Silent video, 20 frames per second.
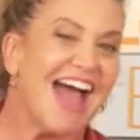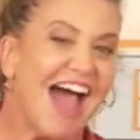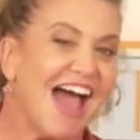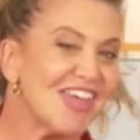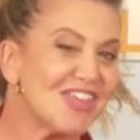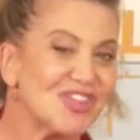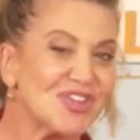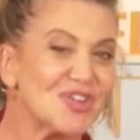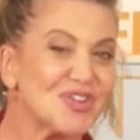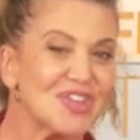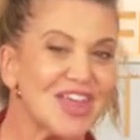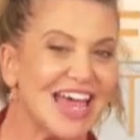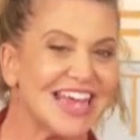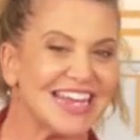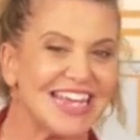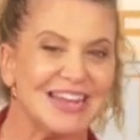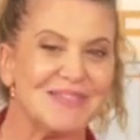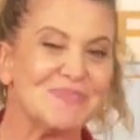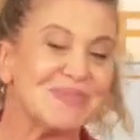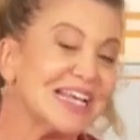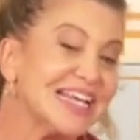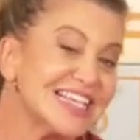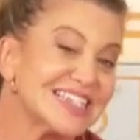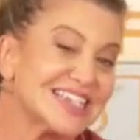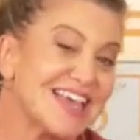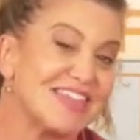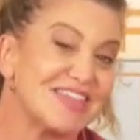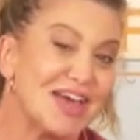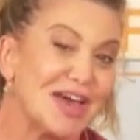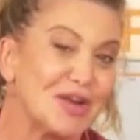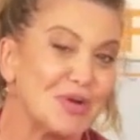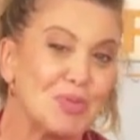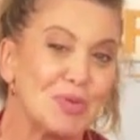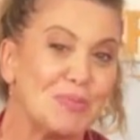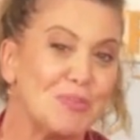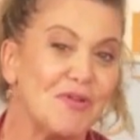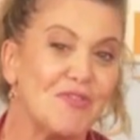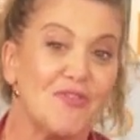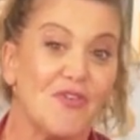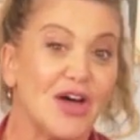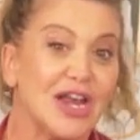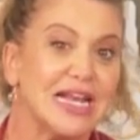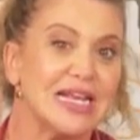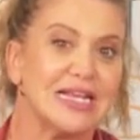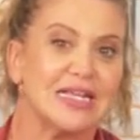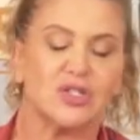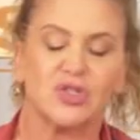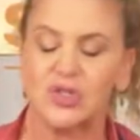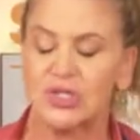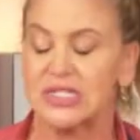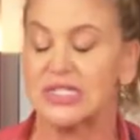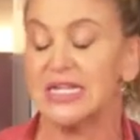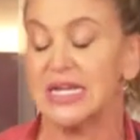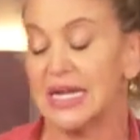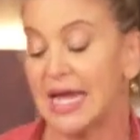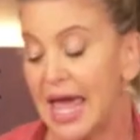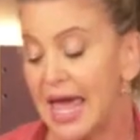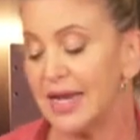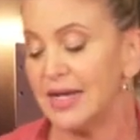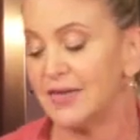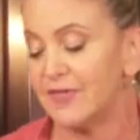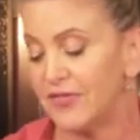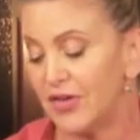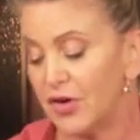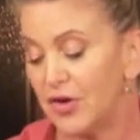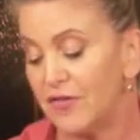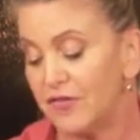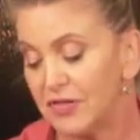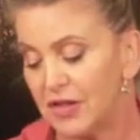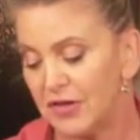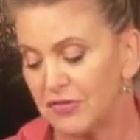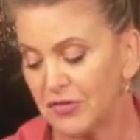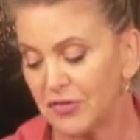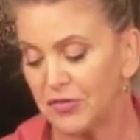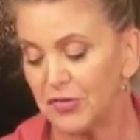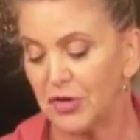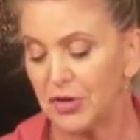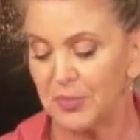I threw that in because I thought it would be fun and interesting and very flavorful.